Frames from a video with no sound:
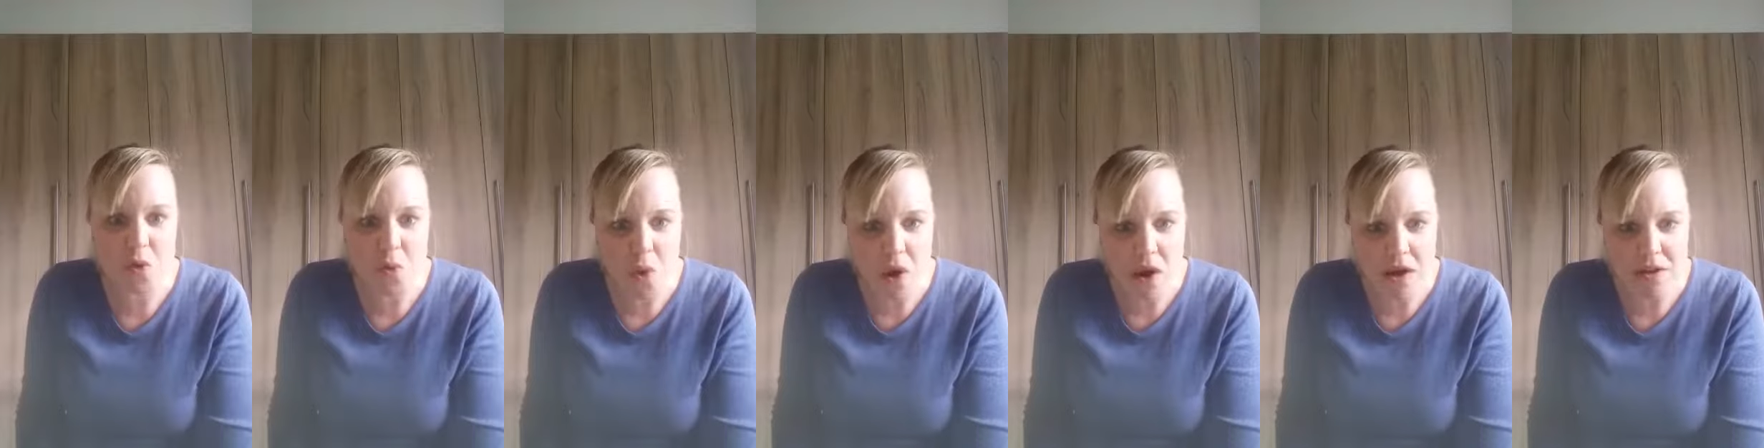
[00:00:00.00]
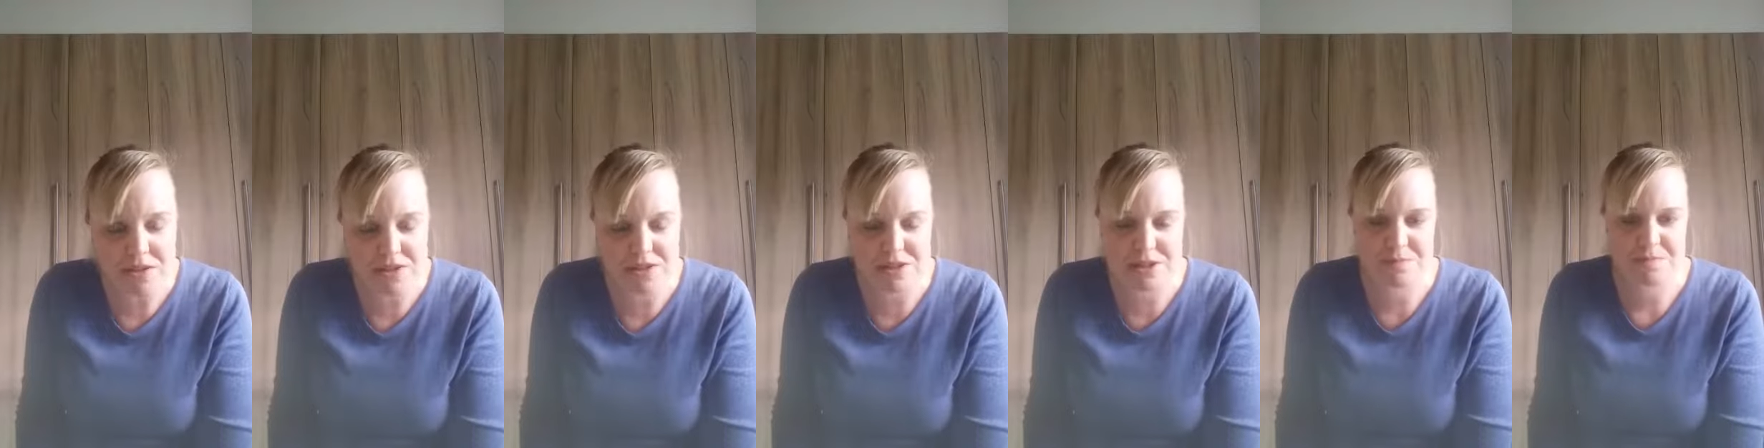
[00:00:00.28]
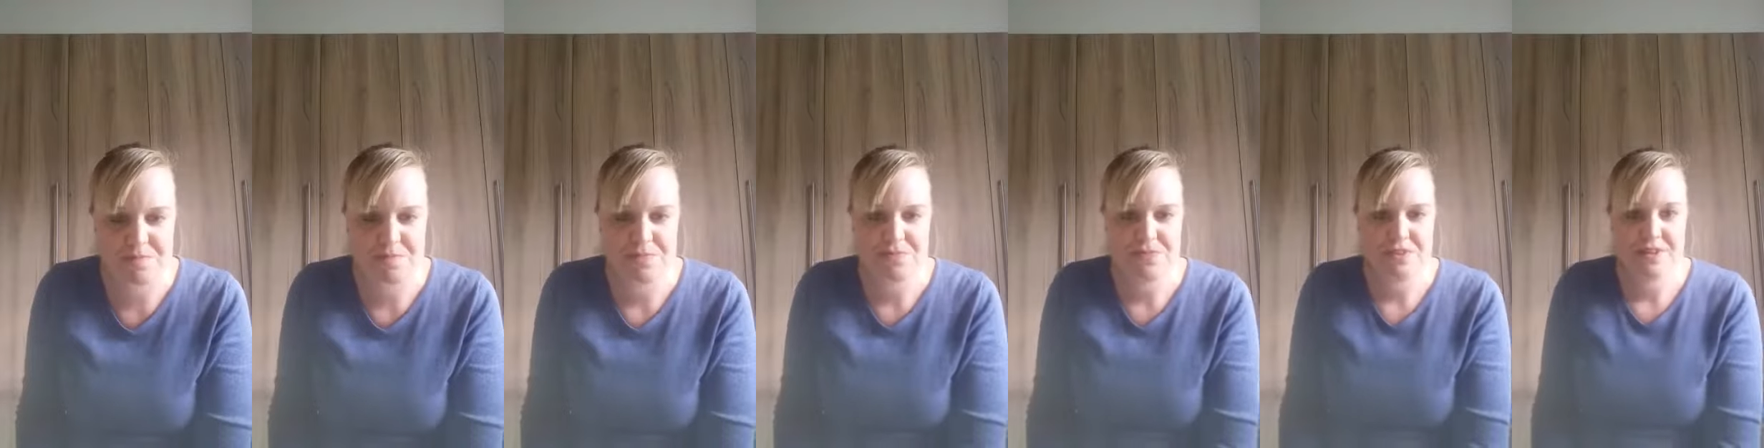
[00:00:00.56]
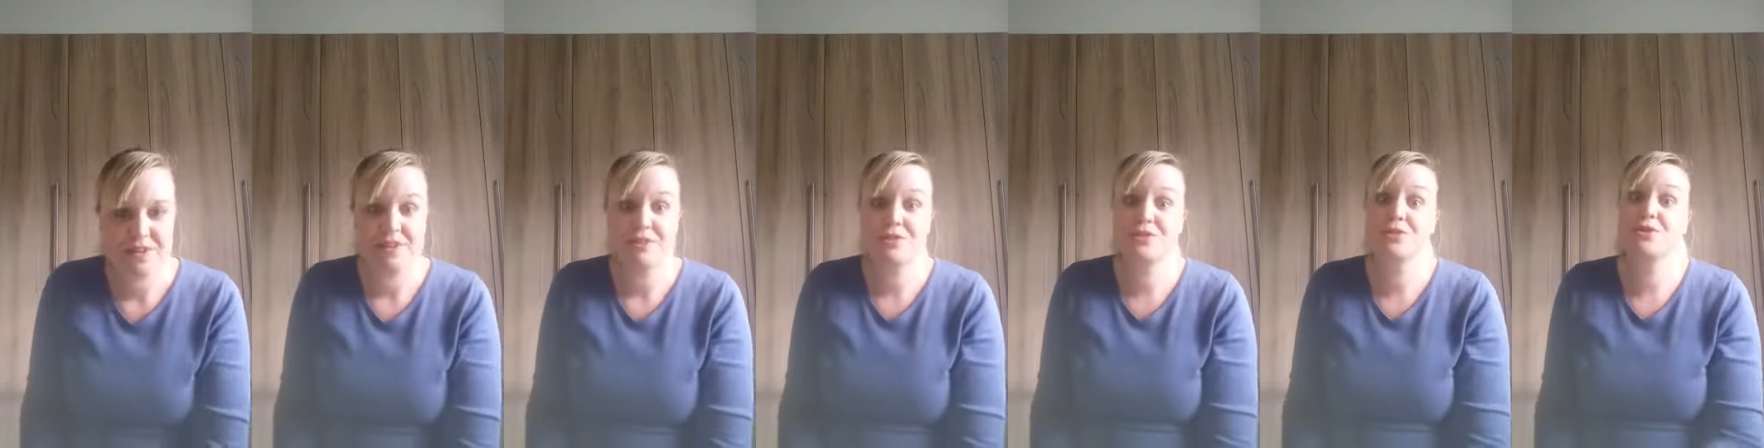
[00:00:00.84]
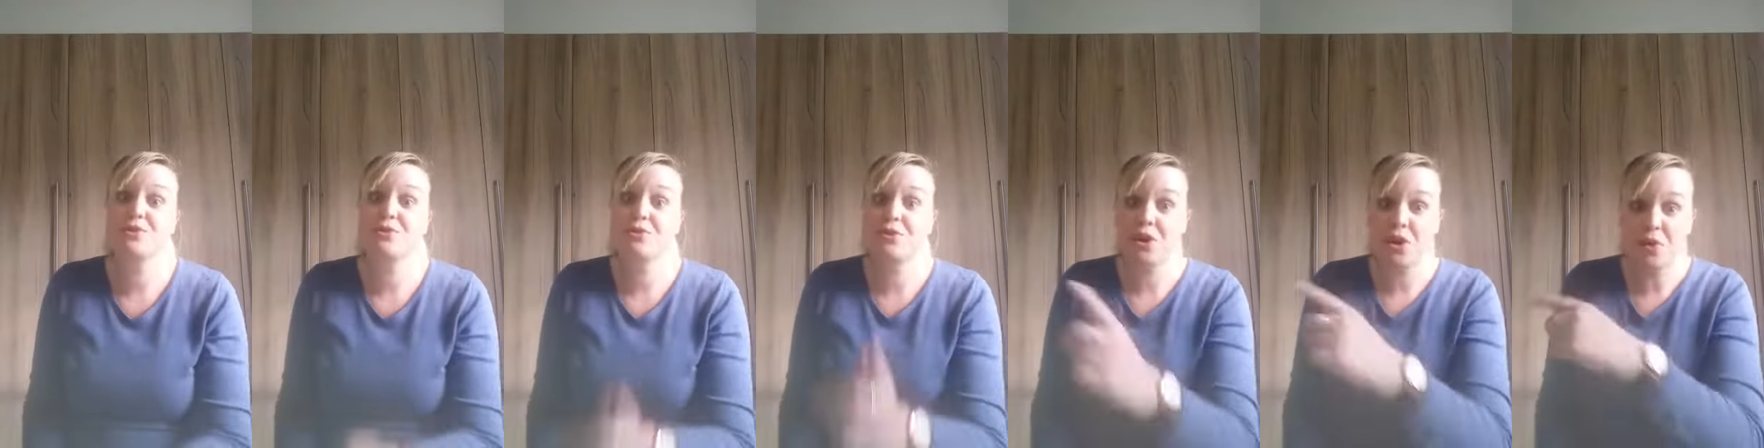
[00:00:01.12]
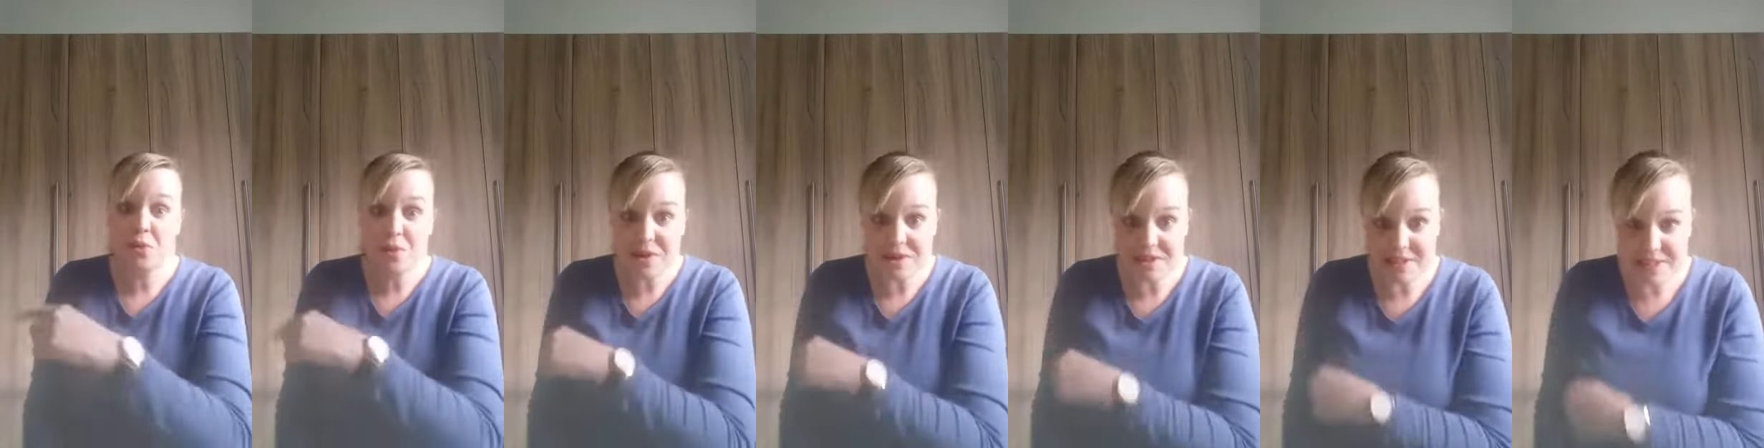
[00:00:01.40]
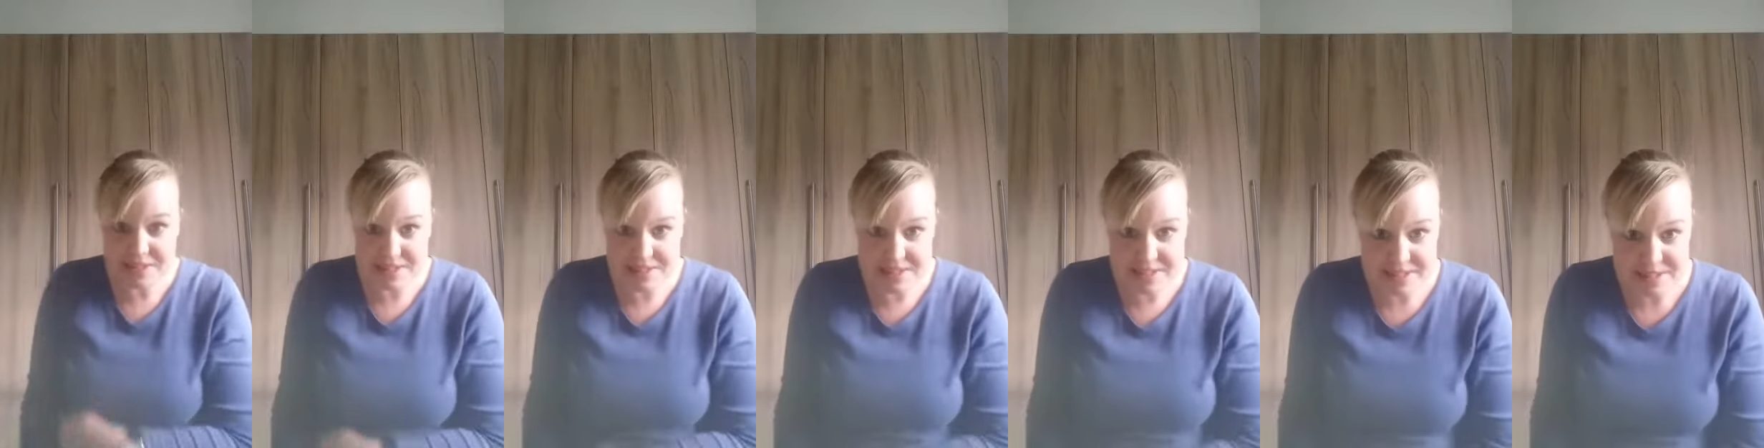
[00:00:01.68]
was. So you know what
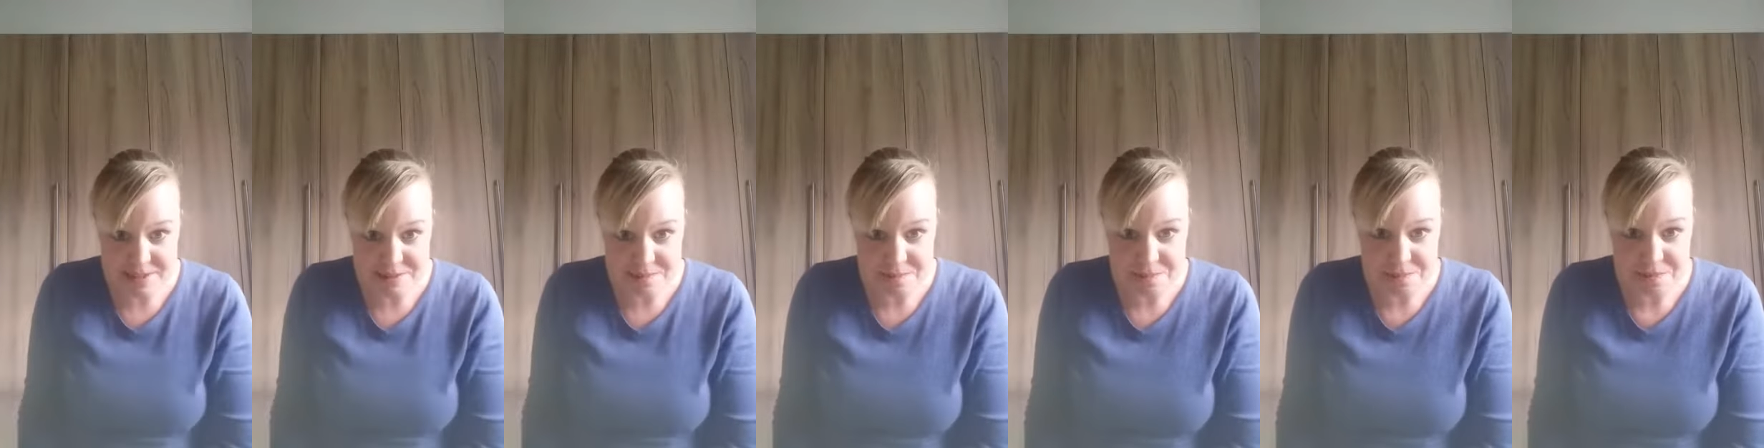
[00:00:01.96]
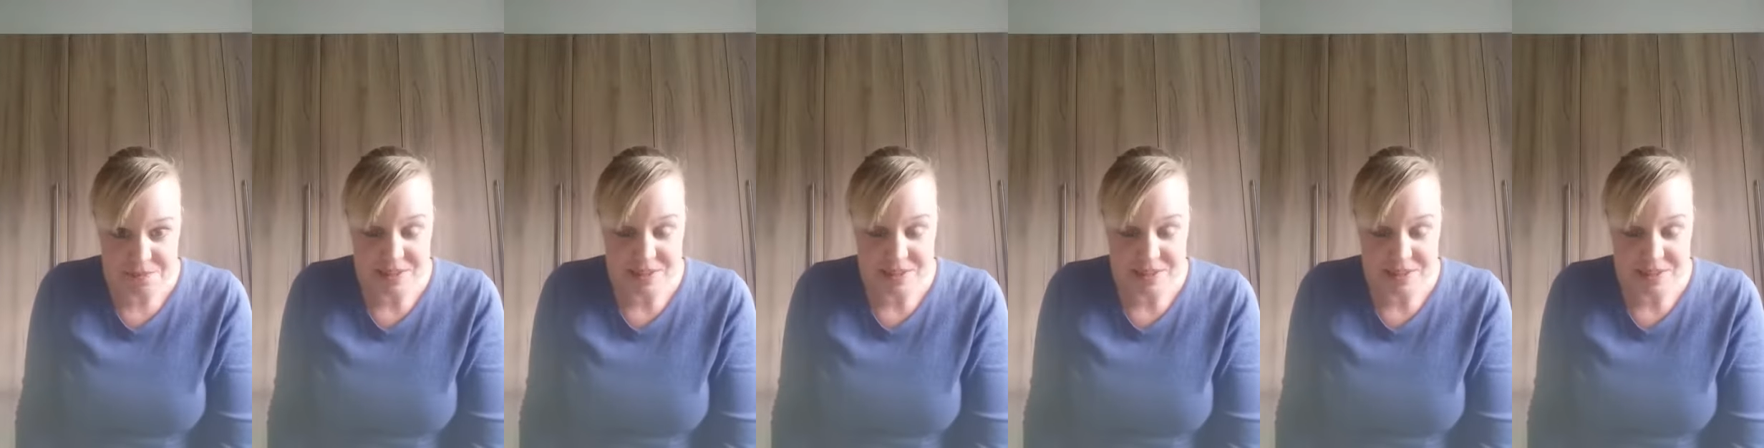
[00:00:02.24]
he did?